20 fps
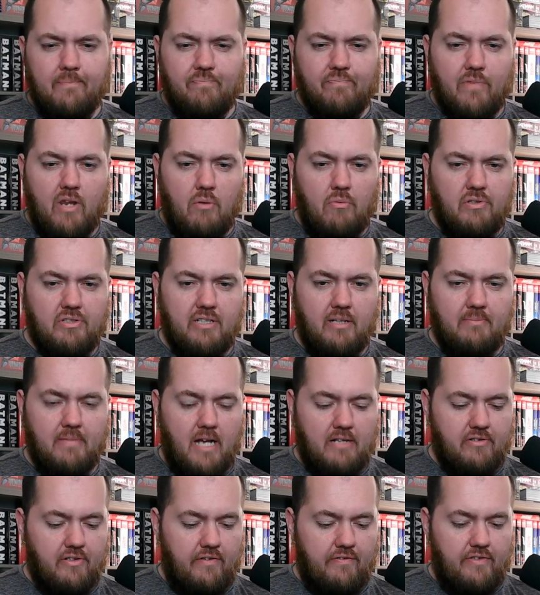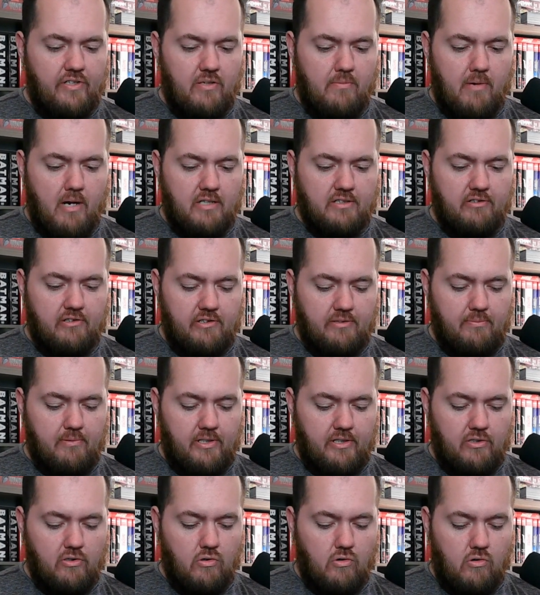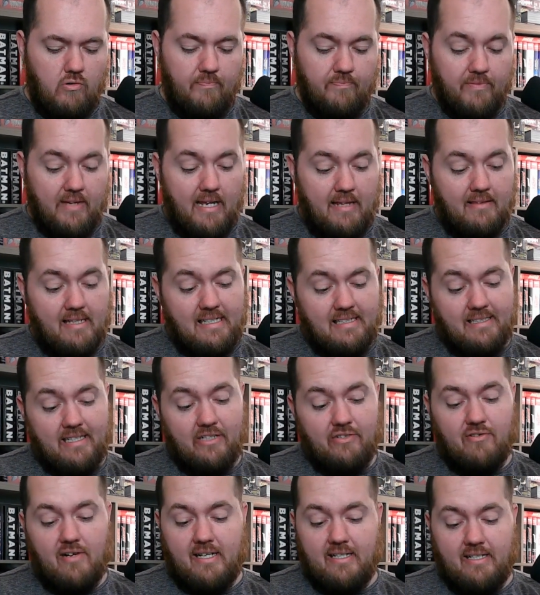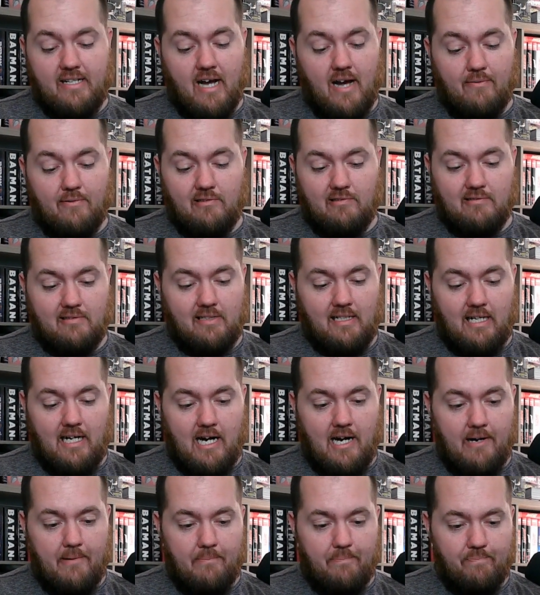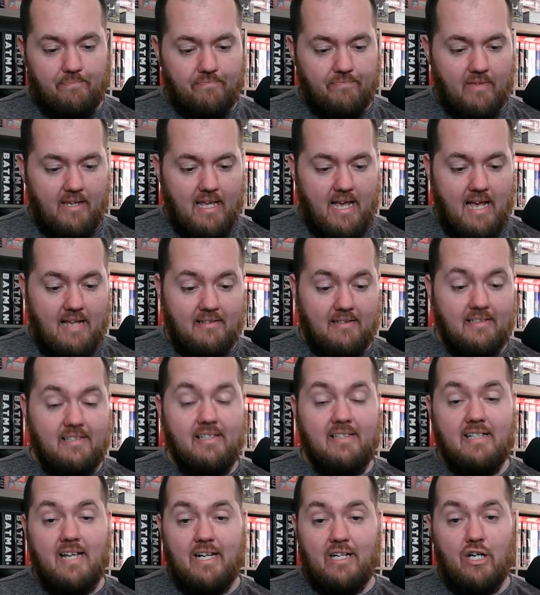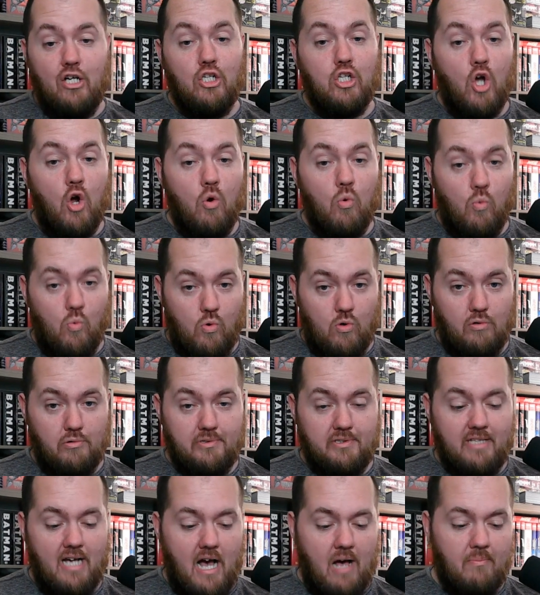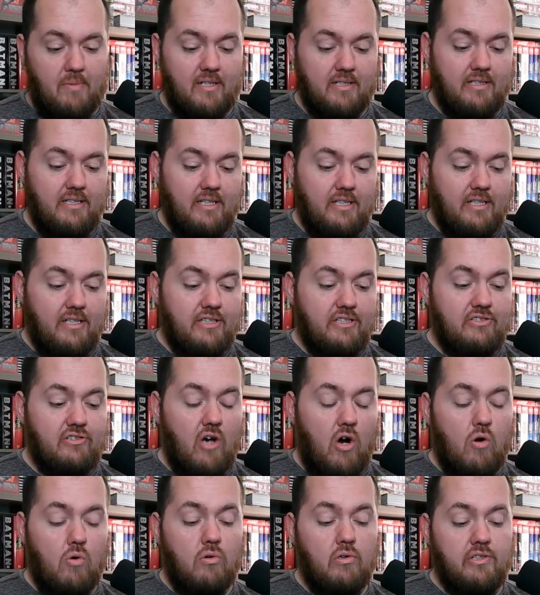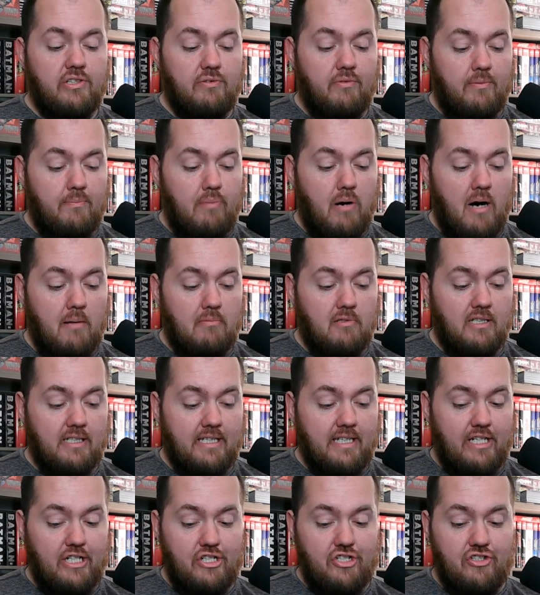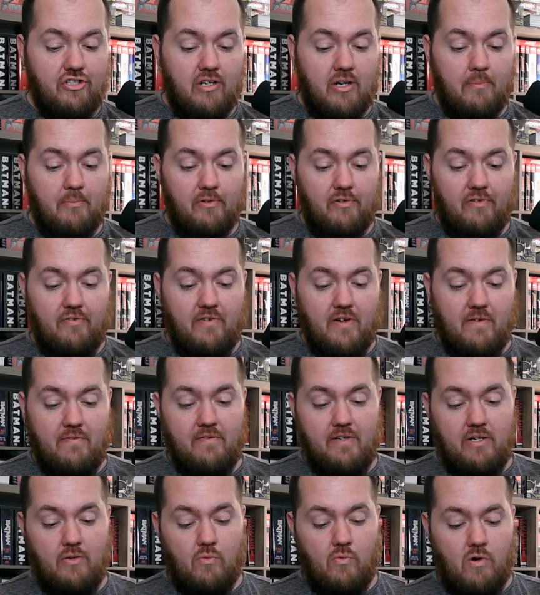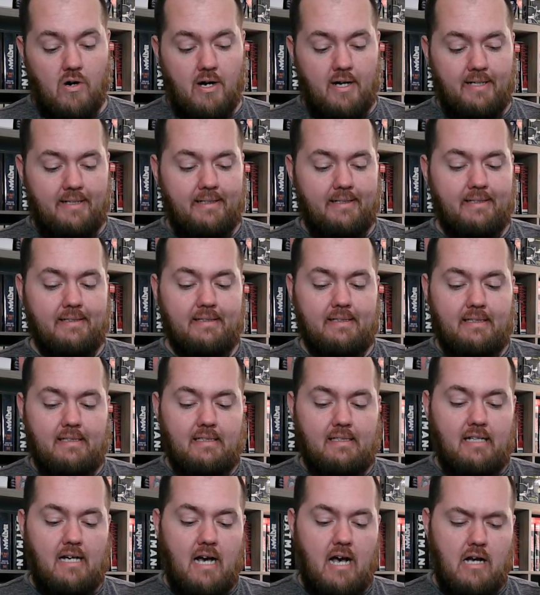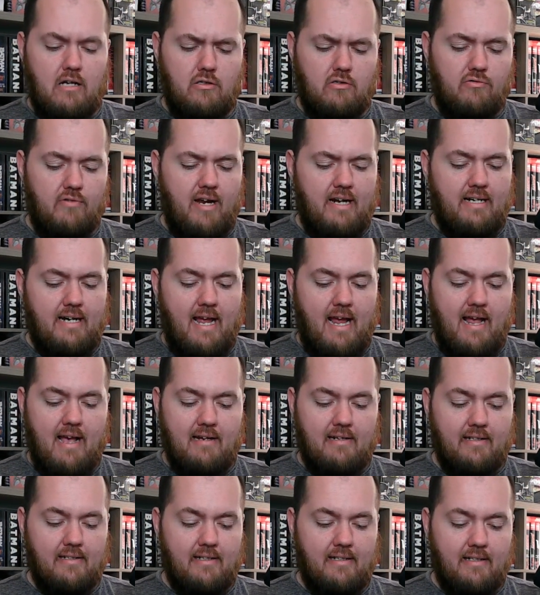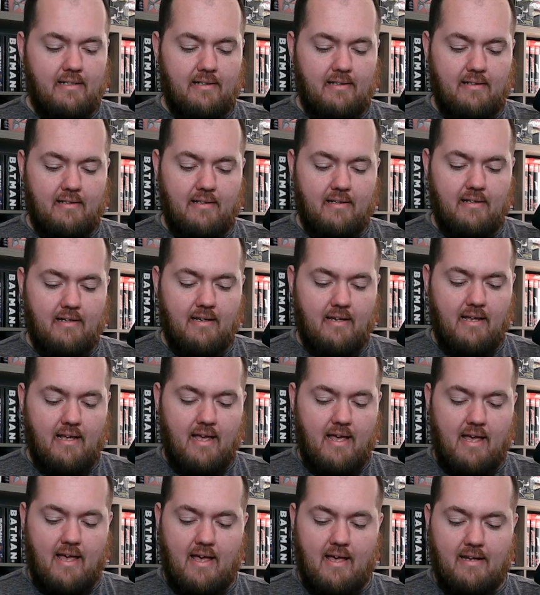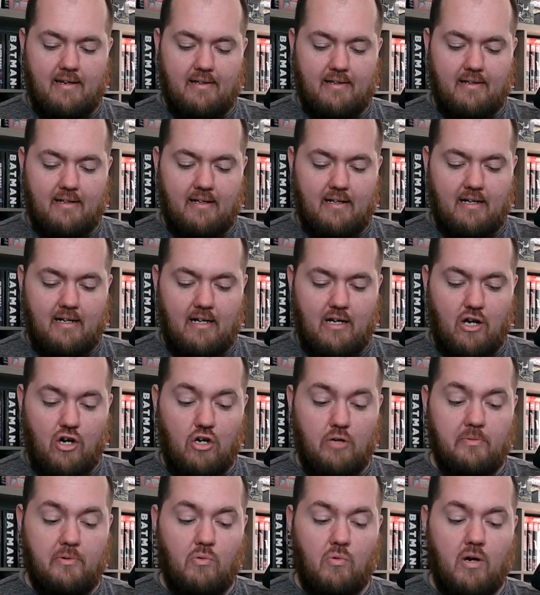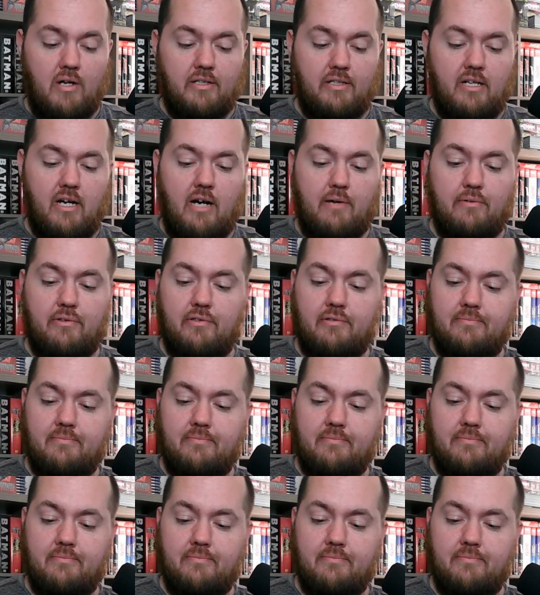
which comes out to a few bucks. Is pretty cool. This is a great cover. And this is a Clone Wars comic. Star Wars Republic issue number 51. Great Anakin and Obi-Wan cover.